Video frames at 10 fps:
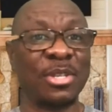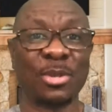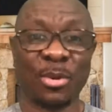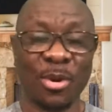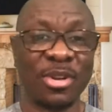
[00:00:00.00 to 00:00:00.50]

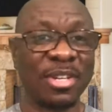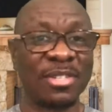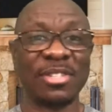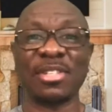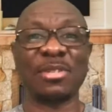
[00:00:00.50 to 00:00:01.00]
run a
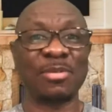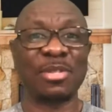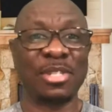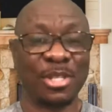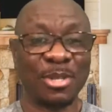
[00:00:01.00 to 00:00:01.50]
successful
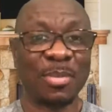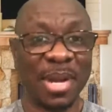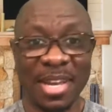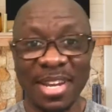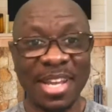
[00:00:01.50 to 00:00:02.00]
digital
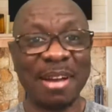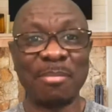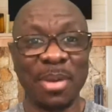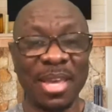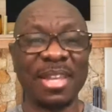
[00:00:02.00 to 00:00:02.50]
marketing
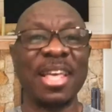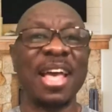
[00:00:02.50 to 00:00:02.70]
campaign,